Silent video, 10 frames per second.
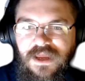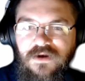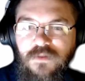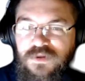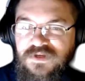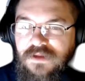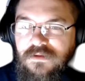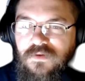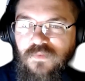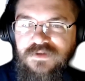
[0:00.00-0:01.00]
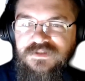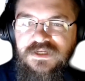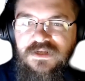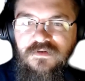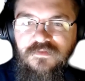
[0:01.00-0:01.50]
and are particularly well
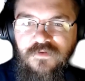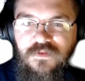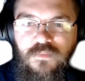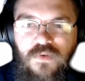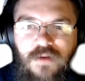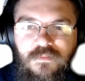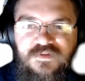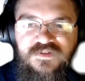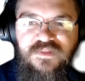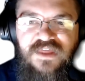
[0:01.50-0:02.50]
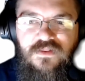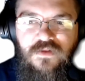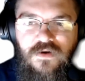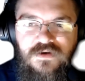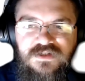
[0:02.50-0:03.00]
suited for the problems with a
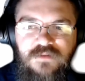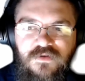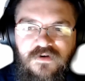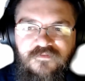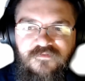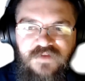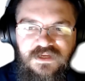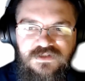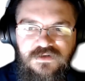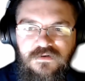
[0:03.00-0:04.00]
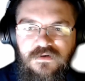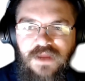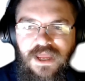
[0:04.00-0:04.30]
large number of feature